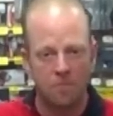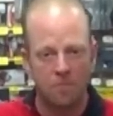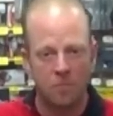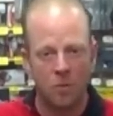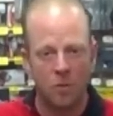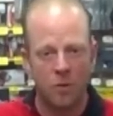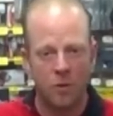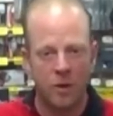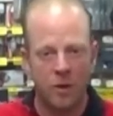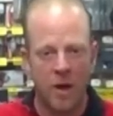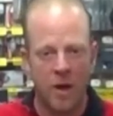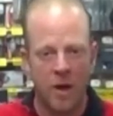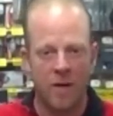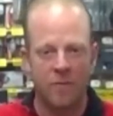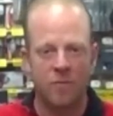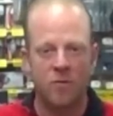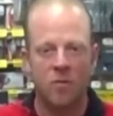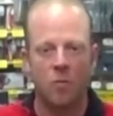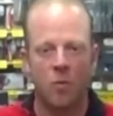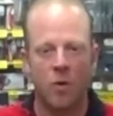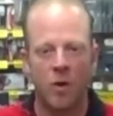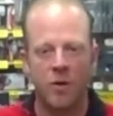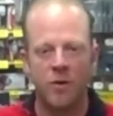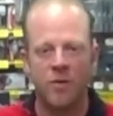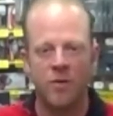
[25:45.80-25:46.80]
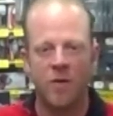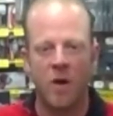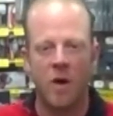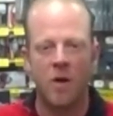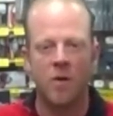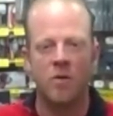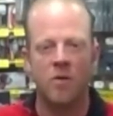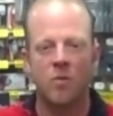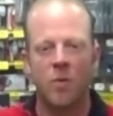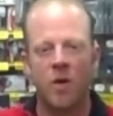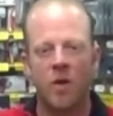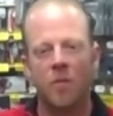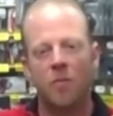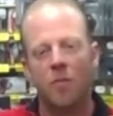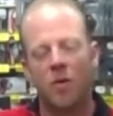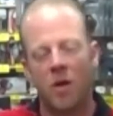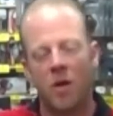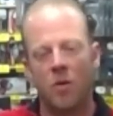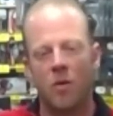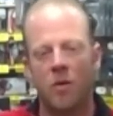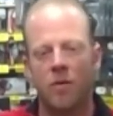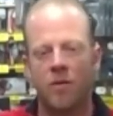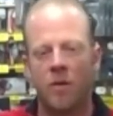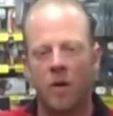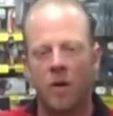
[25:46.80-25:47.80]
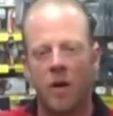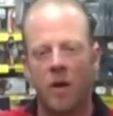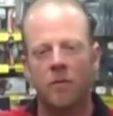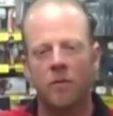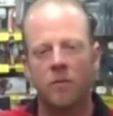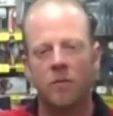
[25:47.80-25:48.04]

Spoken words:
Do you have some rangefinders we could play with today?